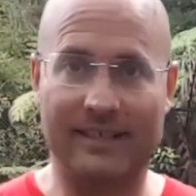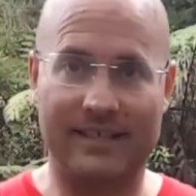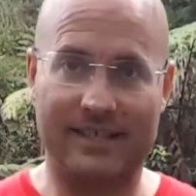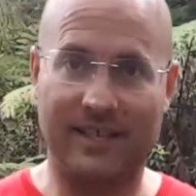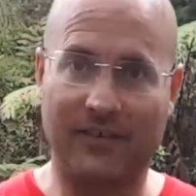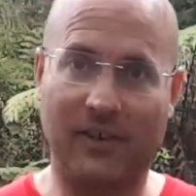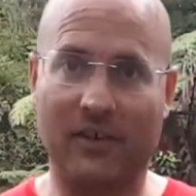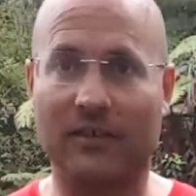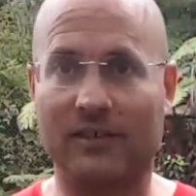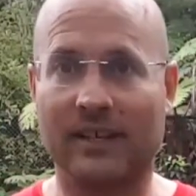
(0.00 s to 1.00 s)
it's
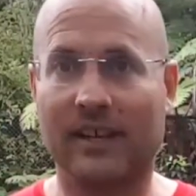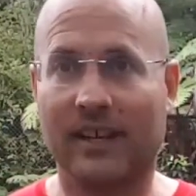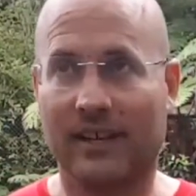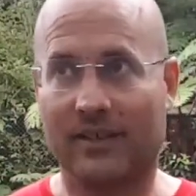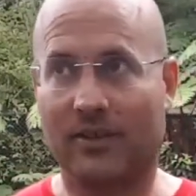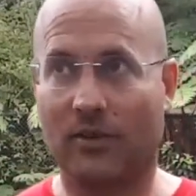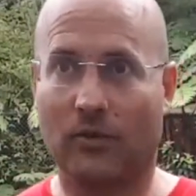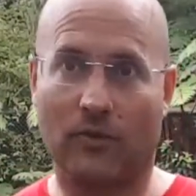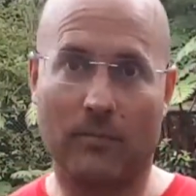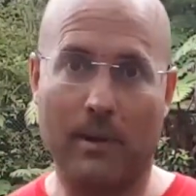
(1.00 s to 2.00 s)
difficult
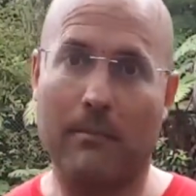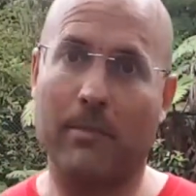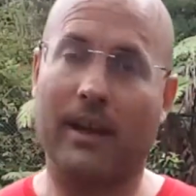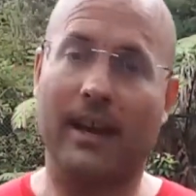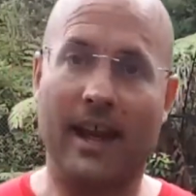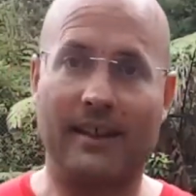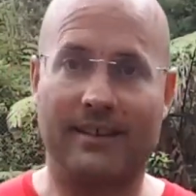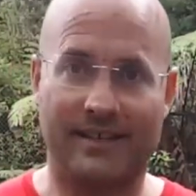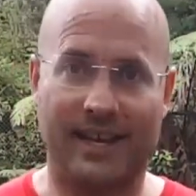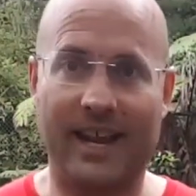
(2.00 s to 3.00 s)
to remember and
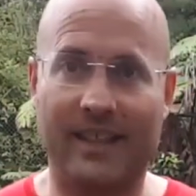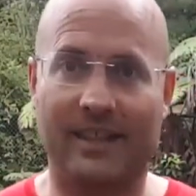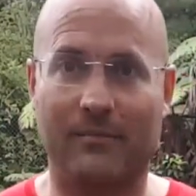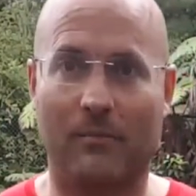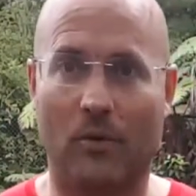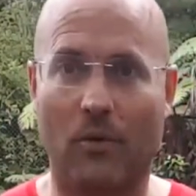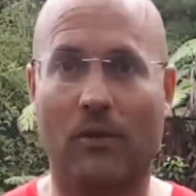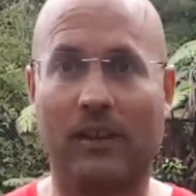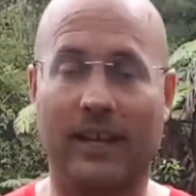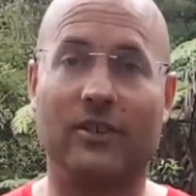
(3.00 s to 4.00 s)
understand them
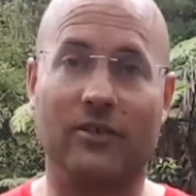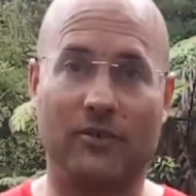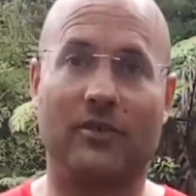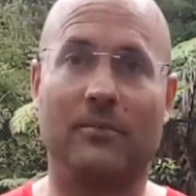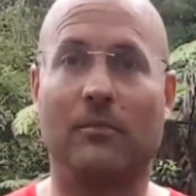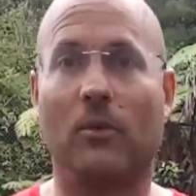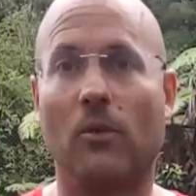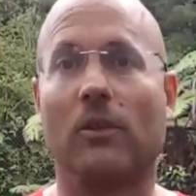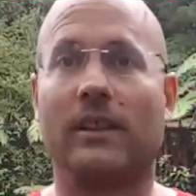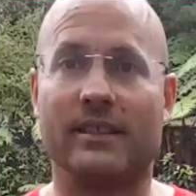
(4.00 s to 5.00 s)
all and do them
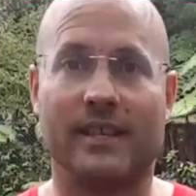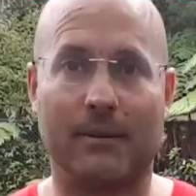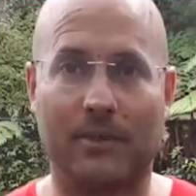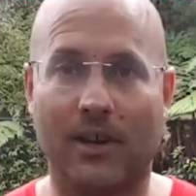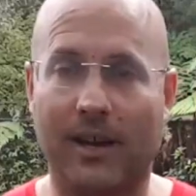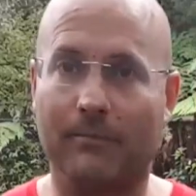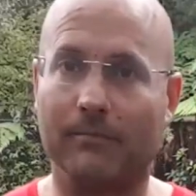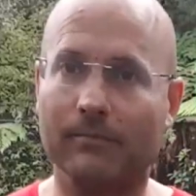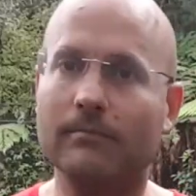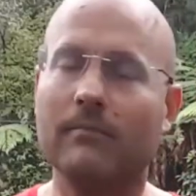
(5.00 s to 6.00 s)
all at the same time.
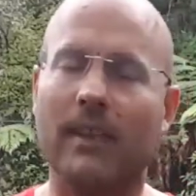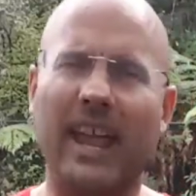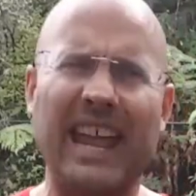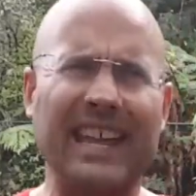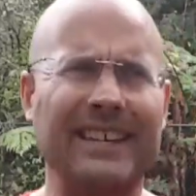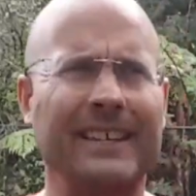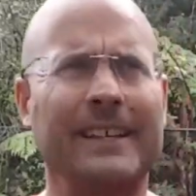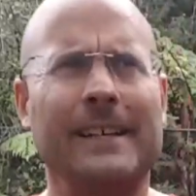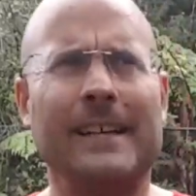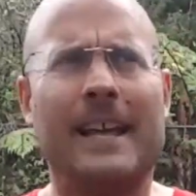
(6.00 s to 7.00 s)
And
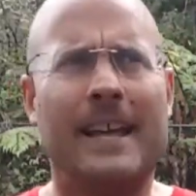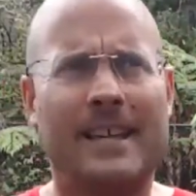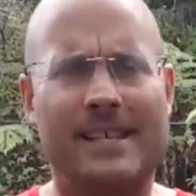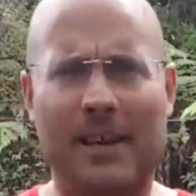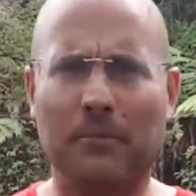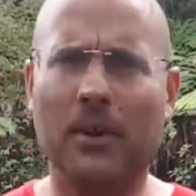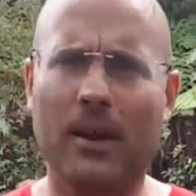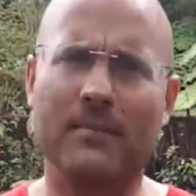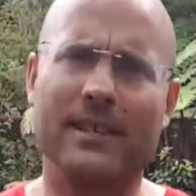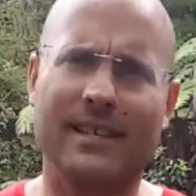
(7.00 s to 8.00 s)

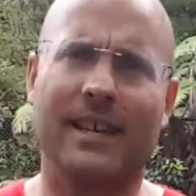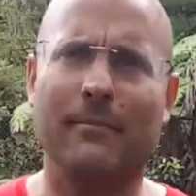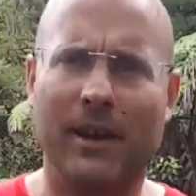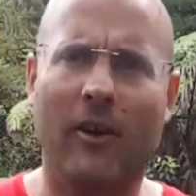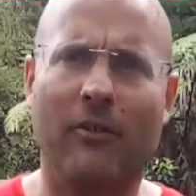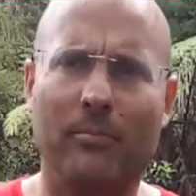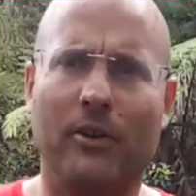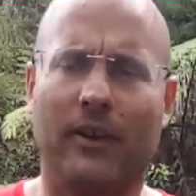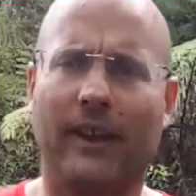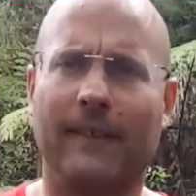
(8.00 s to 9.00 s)
sometimes this can be
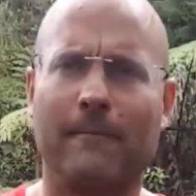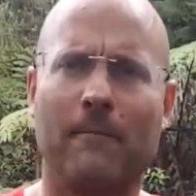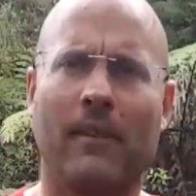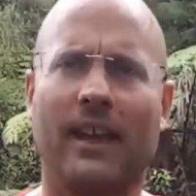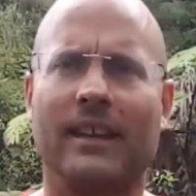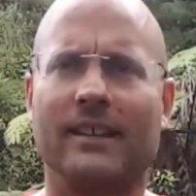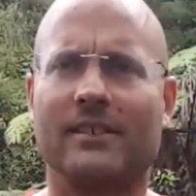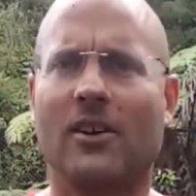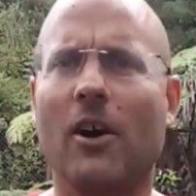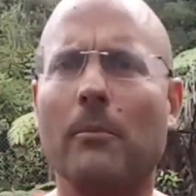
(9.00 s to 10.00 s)
off-putting, and it's
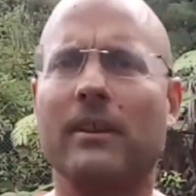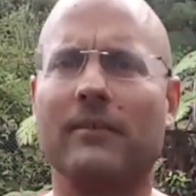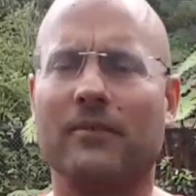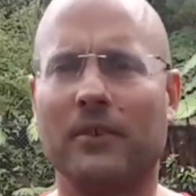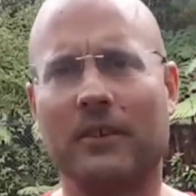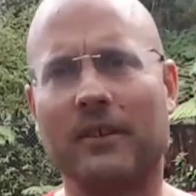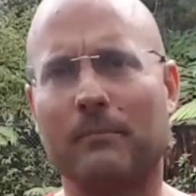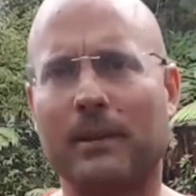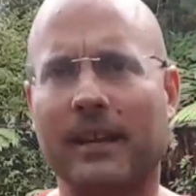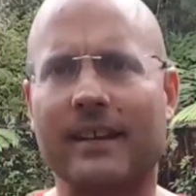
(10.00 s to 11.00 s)
common for
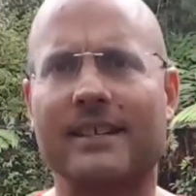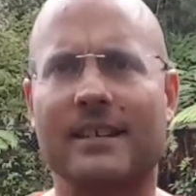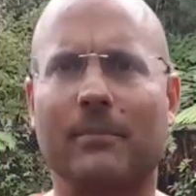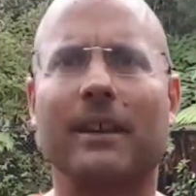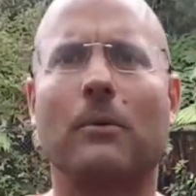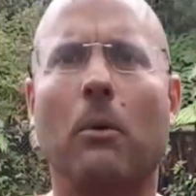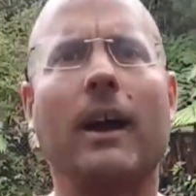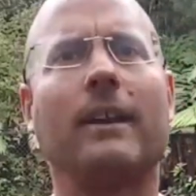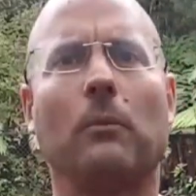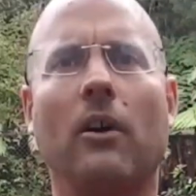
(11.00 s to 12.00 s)
beginners to be
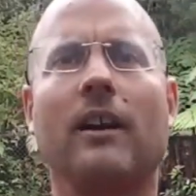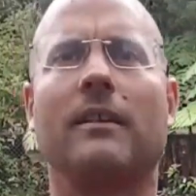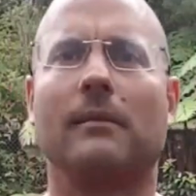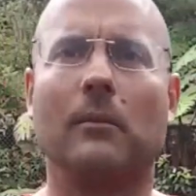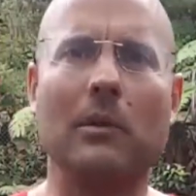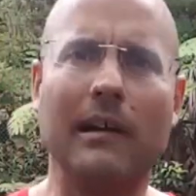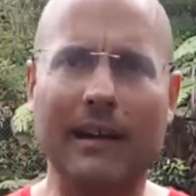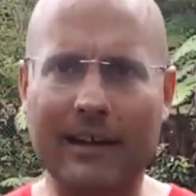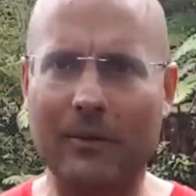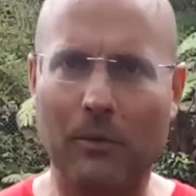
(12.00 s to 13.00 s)
quite worried,
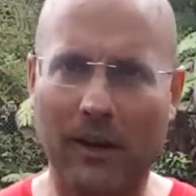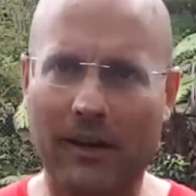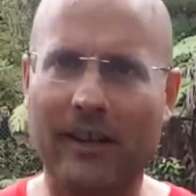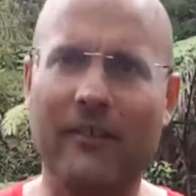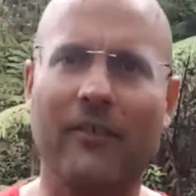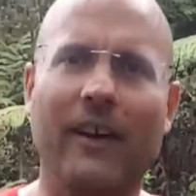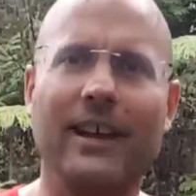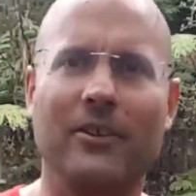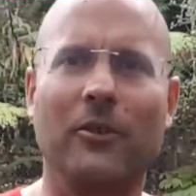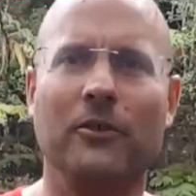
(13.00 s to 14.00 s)
wow, what if I
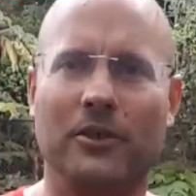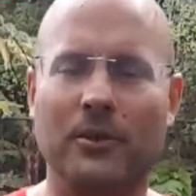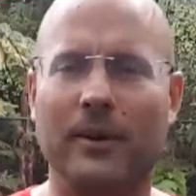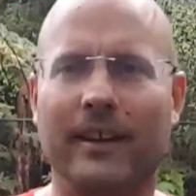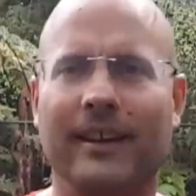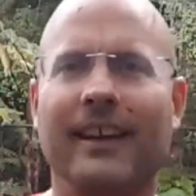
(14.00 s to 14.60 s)
don't do it